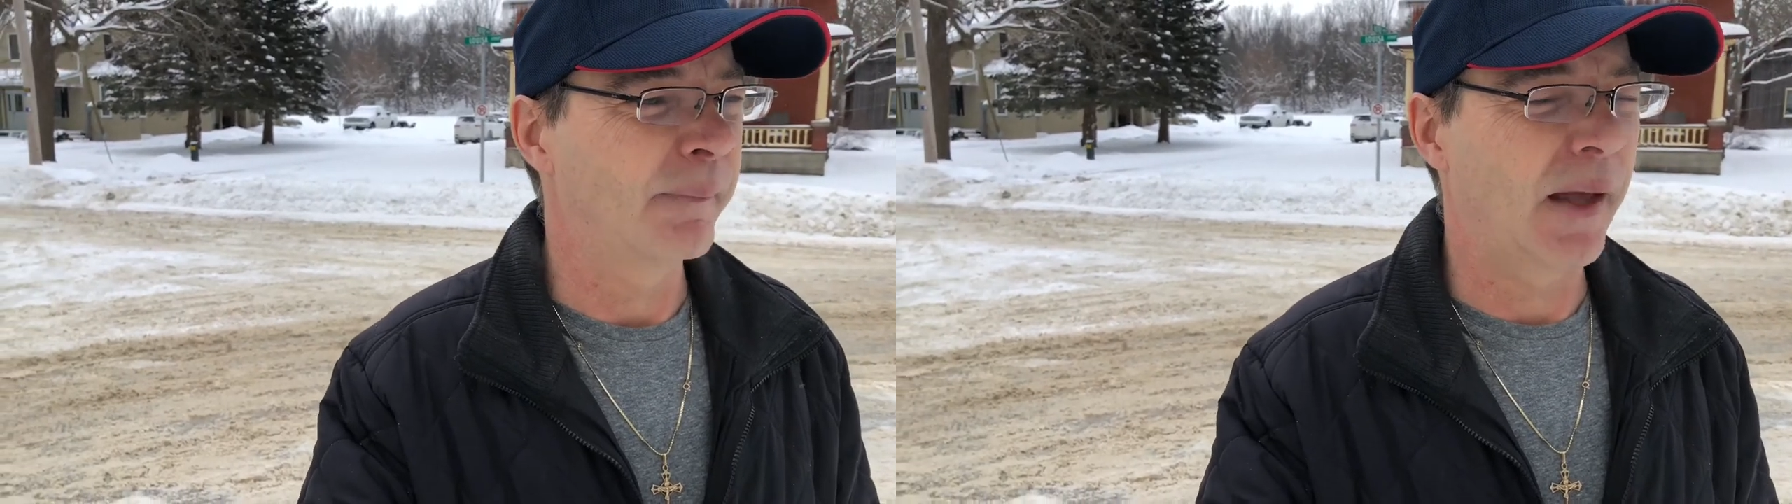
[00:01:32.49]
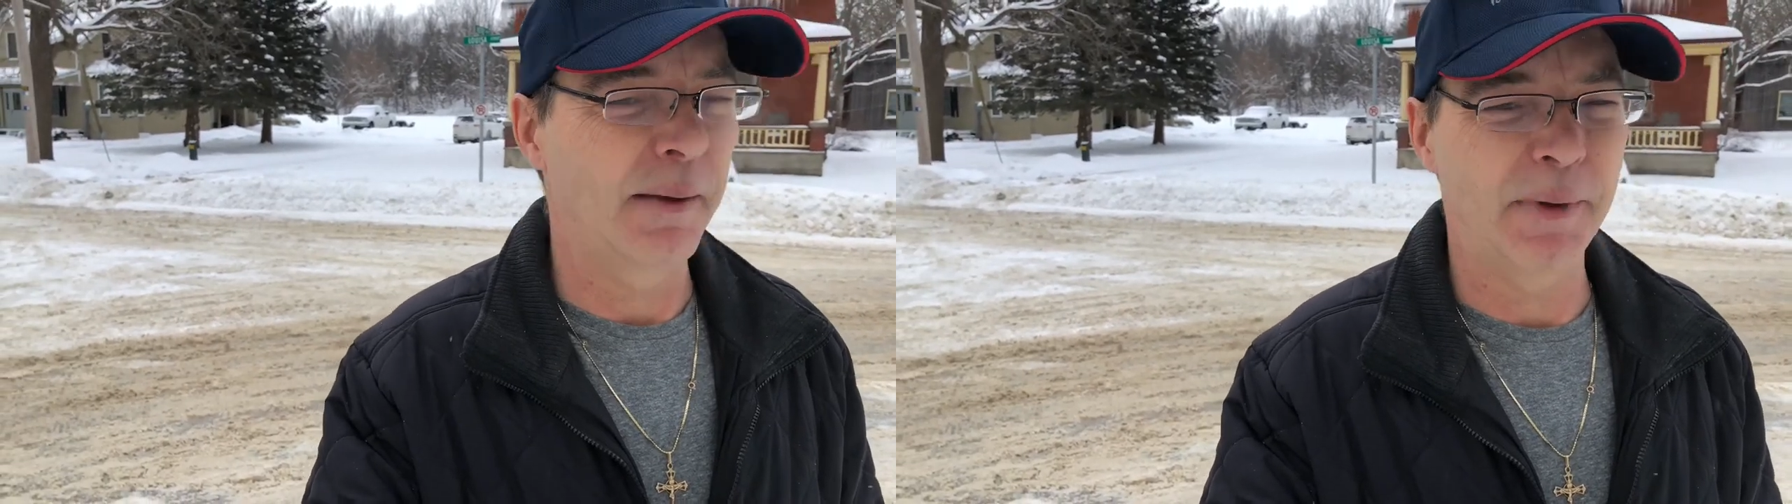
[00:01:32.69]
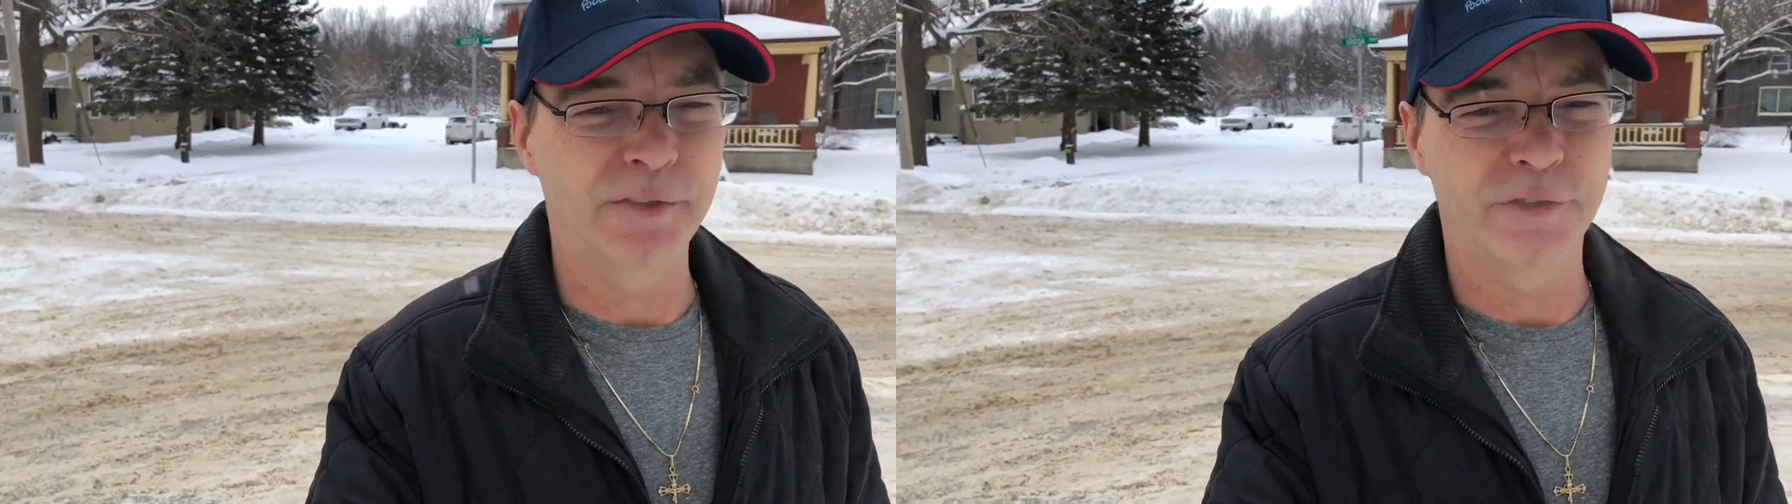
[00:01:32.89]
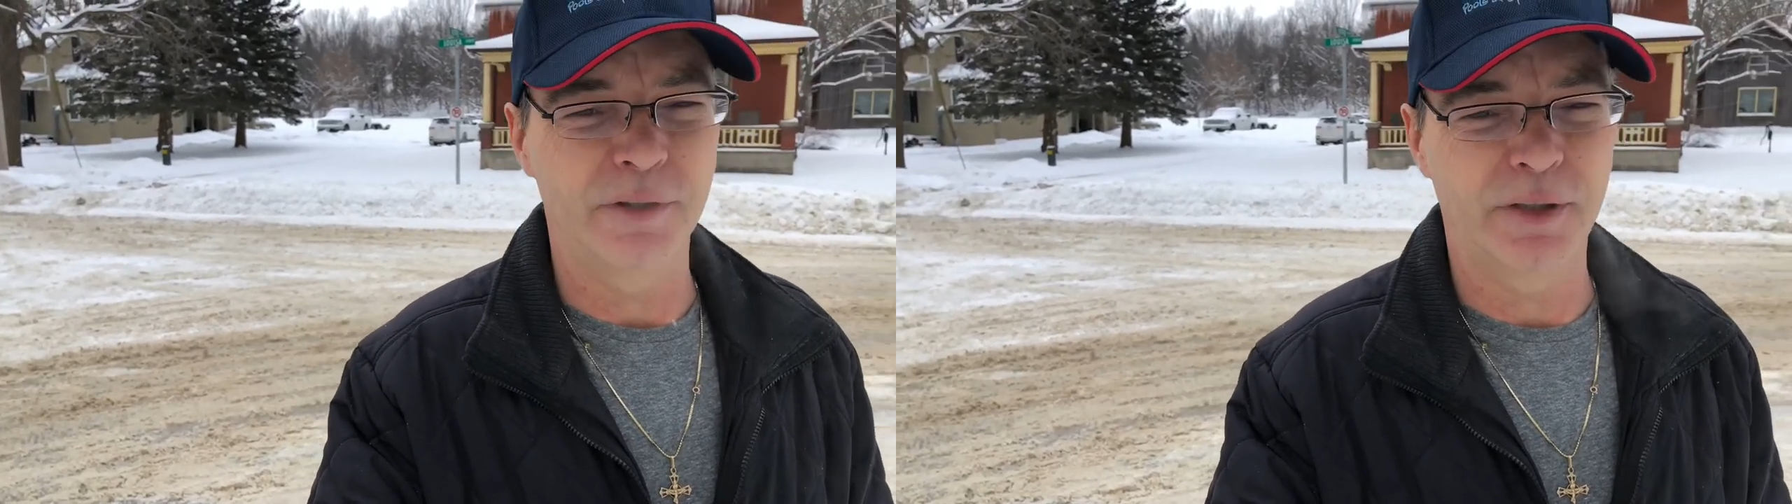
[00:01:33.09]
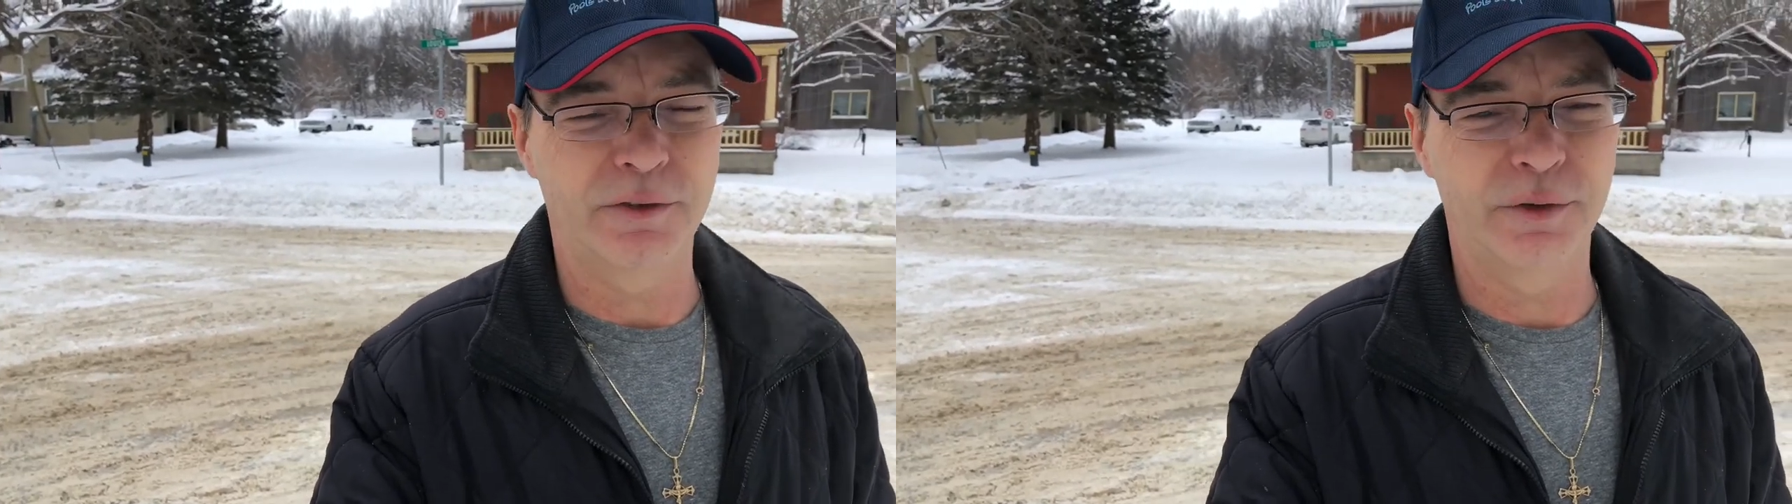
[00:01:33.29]
I mentioned
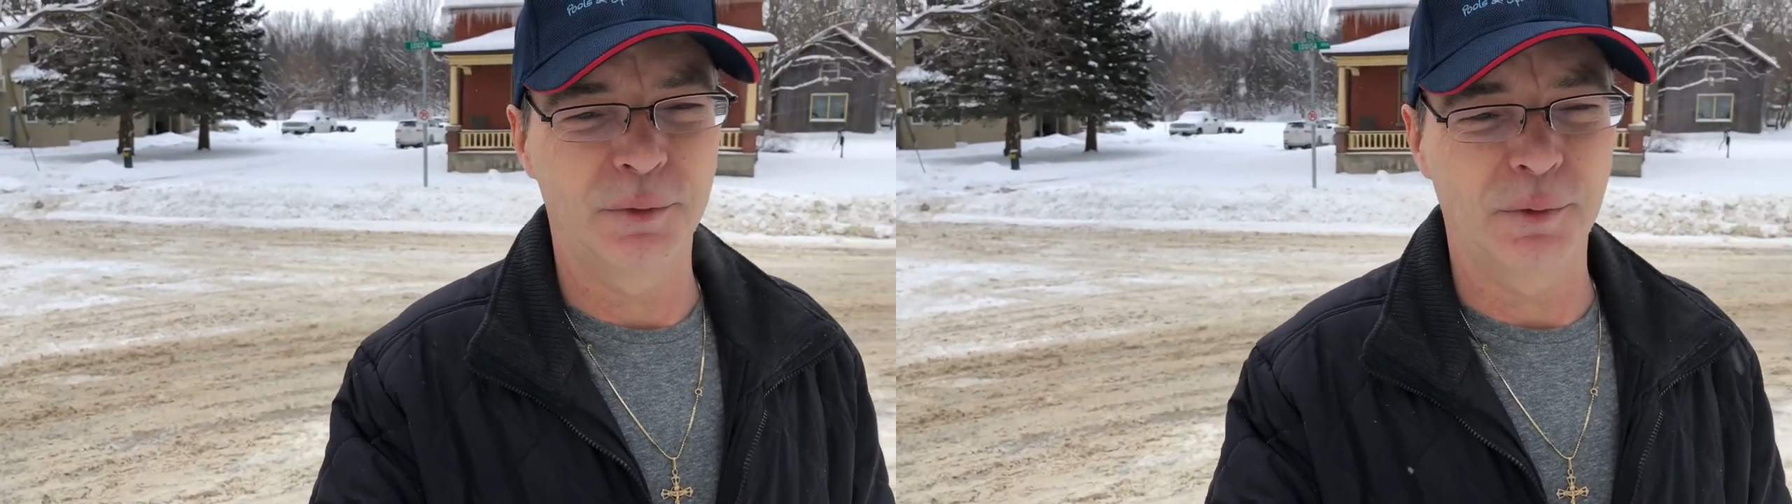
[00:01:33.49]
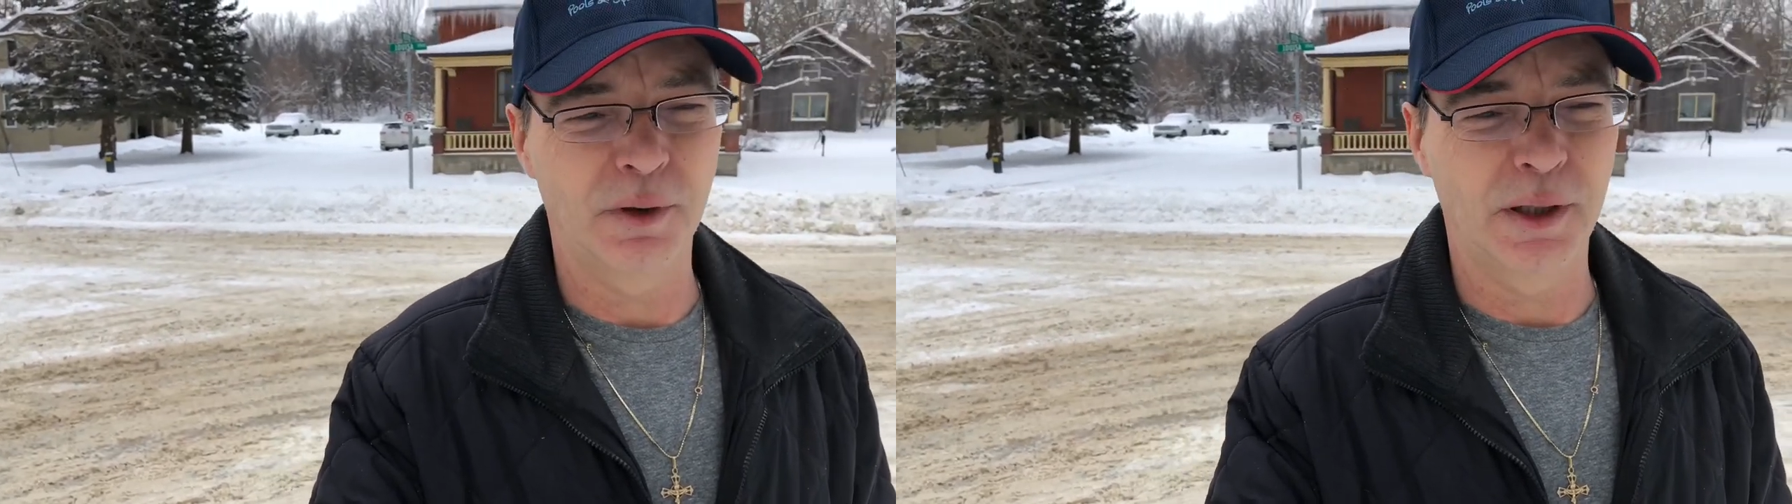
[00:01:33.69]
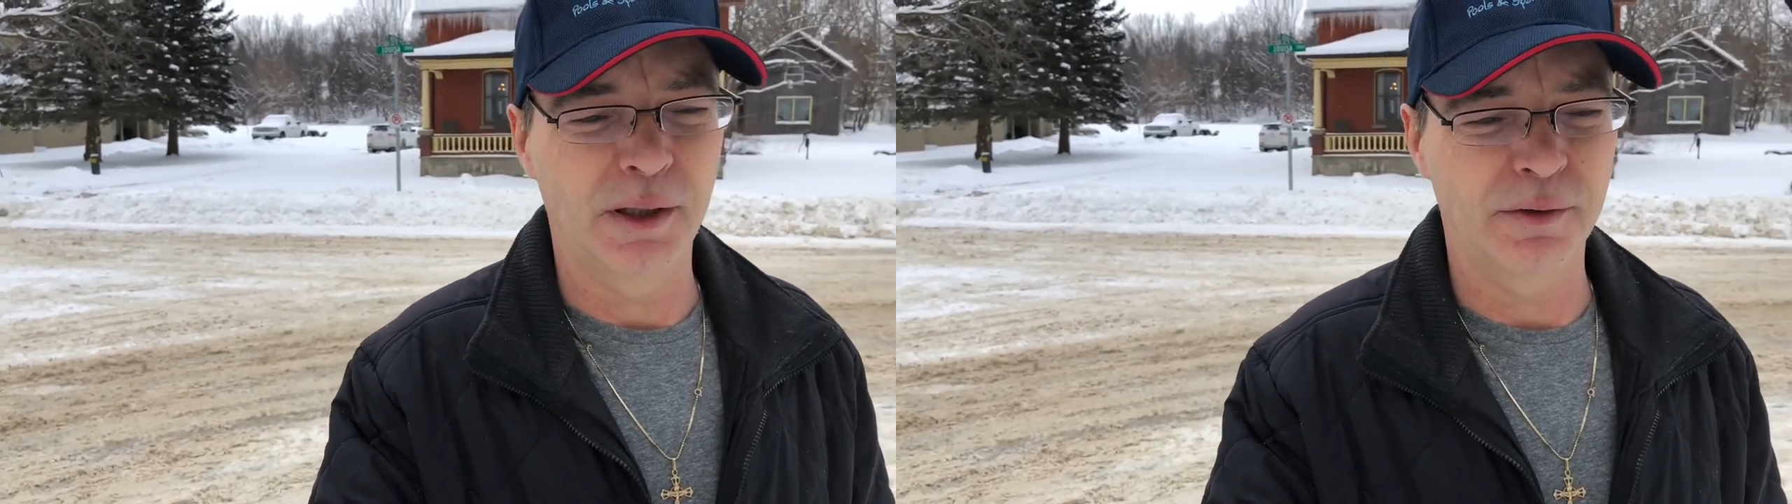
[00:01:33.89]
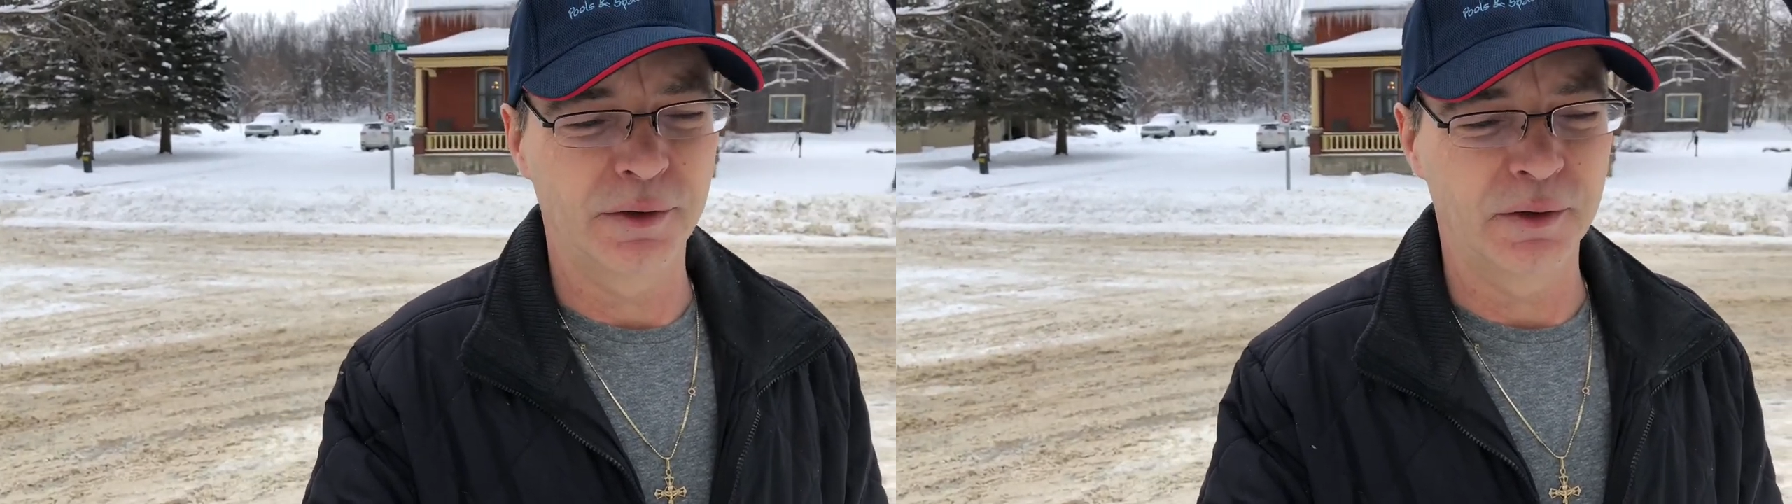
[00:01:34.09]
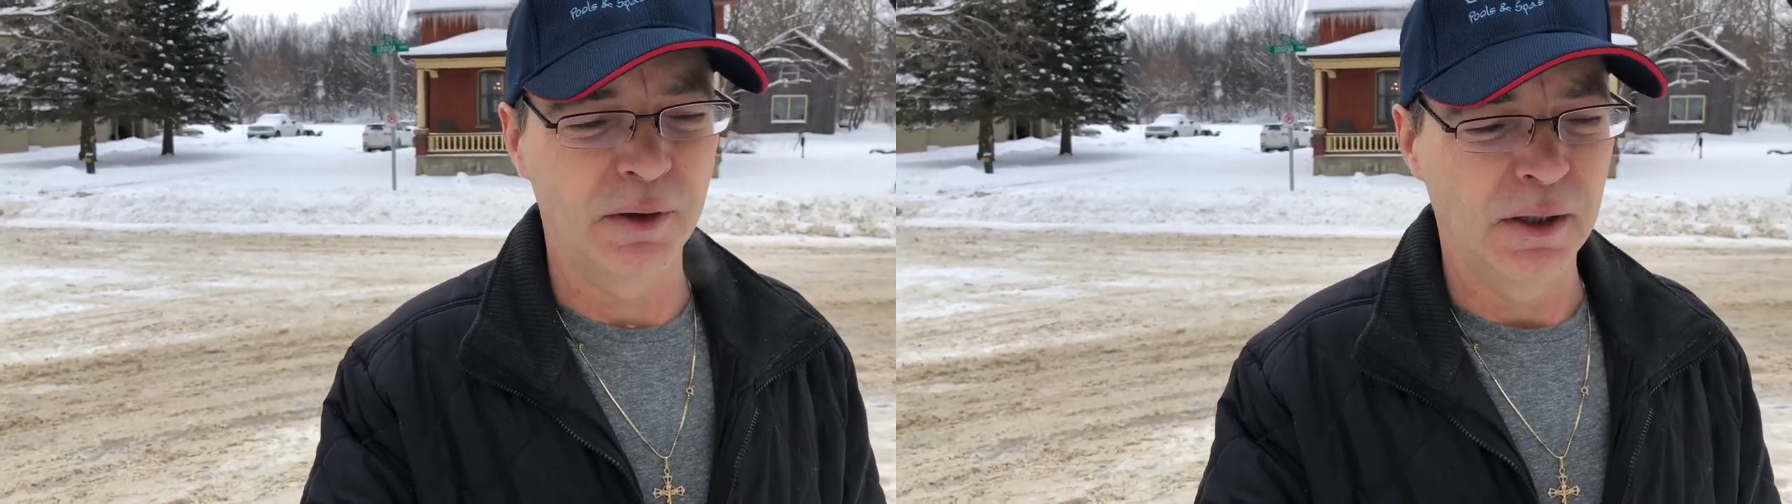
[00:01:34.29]
it to another